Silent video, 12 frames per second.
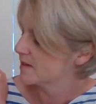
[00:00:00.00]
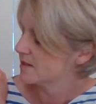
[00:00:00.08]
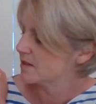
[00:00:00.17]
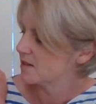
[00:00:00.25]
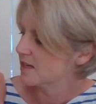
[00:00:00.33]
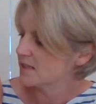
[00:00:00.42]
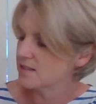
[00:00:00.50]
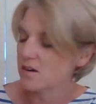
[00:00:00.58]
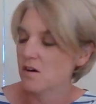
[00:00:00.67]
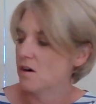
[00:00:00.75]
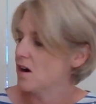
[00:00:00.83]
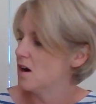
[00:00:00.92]
So that's
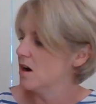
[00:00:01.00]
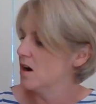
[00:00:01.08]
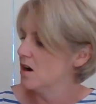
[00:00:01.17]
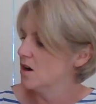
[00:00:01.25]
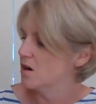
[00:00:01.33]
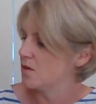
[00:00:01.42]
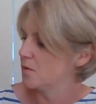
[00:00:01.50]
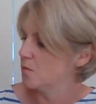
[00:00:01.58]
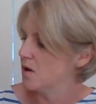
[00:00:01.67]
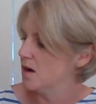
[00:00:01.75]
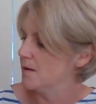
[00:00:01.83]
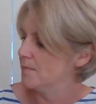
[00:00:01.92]
our
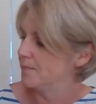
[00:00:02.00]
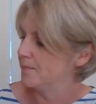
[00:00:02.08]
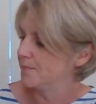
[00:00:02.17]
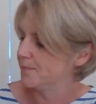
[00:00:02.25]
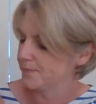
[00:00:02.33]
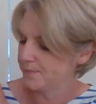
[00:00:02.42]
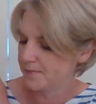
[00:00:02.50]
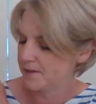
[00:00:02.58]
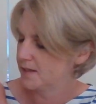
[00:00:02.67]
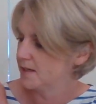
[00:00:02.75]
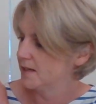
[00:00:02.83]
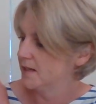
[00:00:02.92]
earthworm.
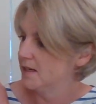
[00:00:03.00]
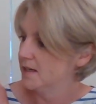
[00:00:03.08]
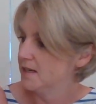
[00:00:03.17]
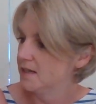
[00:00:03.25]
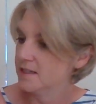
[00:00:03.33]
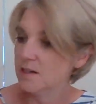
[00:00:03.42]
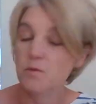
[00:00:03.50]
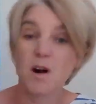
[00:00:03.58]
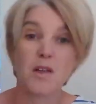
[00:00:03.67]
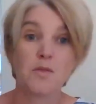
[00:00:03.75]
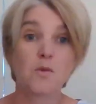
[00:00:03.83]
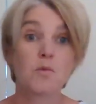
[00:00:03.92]
Now, what
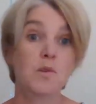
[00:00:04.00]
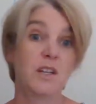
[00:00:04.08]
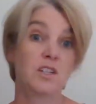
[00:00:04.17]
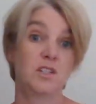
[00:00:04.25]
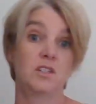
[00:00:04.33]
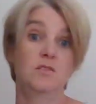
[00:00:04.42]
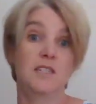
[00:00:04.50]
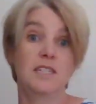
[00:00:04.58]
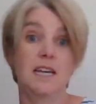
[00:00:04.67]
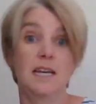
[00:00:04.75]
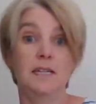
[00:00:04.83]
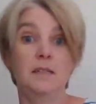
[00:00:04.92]
I thought we could do
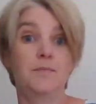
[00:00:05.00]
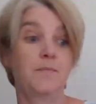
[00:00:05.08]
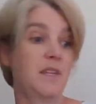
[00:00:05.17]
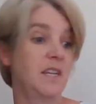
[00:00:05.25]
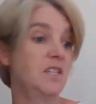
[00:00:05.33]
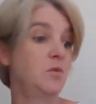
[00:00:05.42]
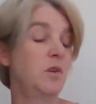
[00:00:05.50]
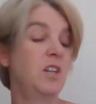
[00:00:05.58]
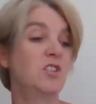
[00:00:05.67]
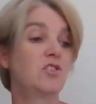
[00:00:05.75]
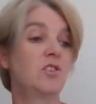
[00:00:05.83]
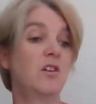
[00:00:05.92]
today is we
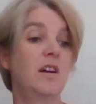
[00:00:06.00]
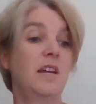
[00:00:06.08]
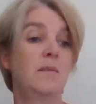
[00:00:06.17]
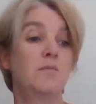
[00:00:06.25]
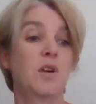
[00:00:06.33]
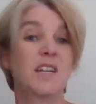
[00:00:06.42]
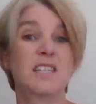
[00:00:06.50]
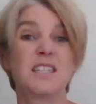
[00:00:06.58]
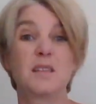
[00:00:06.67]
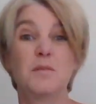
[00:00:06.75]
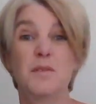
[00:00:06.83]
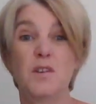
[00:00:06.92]
could try and practice
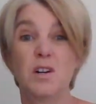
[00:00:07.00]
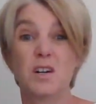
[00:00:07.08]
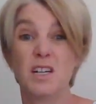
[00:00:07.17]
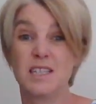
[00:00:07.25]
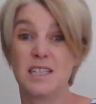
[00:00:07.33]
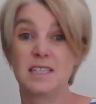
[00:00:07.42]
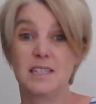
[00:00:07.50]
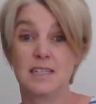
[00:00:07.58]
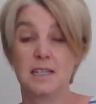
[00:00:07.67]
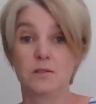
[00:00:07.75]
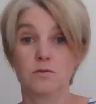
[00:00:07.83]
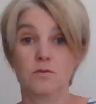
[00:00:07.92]
some of our cutting
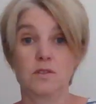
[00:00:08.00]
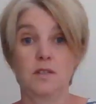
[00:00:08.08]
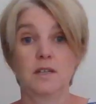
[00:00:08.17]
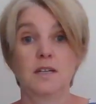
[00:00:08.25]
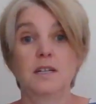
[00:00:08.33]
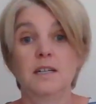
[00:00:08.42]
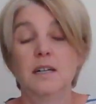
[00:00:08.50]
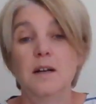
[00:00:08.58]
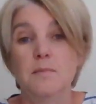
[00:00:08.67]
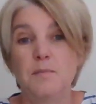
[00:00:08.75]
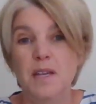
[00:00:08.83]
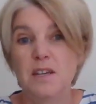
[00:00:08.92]
skills,
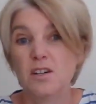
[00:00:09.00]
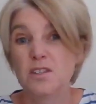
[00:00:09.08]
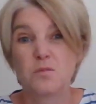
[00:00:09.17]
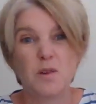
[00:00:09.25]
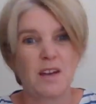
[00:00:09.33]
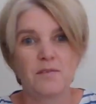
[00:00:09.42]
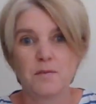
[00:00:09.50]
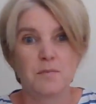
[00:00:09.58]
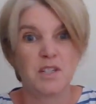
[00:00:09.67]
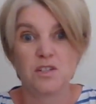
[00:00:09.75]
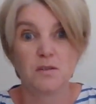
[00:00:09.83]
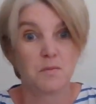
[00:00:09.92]
because we haven't
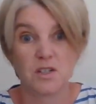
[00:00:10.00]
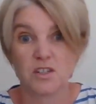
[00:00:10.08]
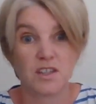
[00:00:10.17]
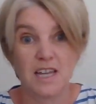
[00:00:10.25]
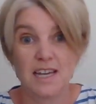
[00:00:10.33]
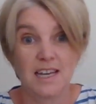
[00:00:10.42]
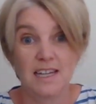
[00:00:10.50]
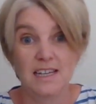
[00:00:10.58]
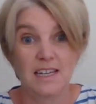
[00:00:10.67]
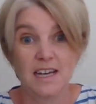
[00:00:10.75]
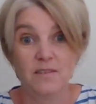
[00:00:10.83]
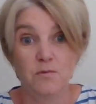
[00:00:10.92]
been doing much of that
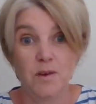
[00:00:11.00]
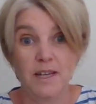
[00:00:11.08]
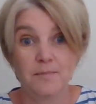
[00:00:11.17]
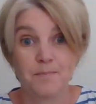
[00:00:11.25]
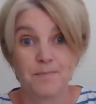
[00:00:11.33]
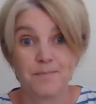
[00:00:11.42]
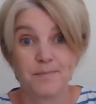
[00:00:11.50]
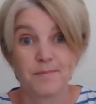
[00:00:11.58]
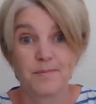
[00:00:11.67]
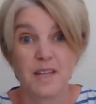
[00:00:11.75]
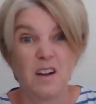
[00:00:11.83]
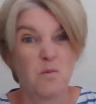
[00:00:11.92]
lately, have we?
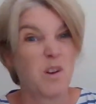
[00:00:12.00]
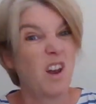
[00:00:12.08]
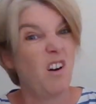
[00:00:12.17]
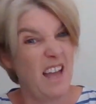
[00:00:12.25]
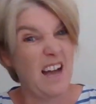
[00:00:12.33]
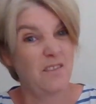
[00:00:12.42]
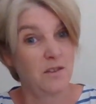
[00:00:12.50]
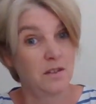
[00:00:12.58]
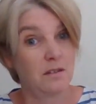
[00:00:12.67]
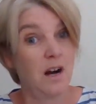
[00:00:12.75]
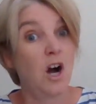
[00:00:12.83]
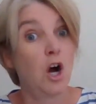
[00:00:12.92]
Well, I
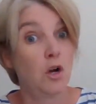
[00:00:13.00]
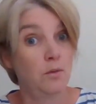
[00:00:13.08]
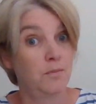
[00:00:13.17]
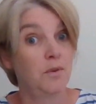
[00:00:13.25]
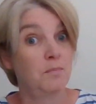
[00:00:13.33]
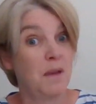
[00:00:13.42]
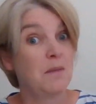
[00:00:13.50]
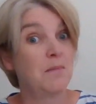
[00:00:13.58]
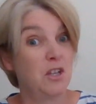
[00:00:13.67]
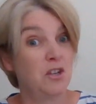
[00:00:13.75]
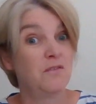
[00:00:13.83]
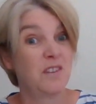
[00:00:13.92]
haven't. I hope maybe
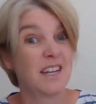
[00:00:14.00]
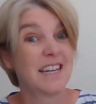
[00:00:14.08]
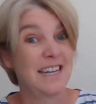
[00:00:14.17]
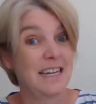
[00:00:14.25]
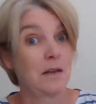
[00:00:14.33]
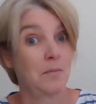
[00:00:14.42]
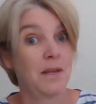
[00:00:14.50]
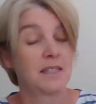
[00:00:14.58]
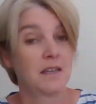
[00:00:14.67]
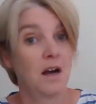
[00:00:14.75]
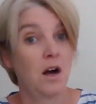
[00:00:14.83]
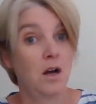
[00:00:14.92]
you've done a little bit
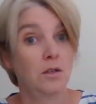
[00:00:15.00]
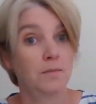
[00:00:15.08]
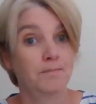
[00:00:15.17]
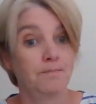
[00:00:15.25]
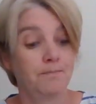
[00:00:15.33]
at home.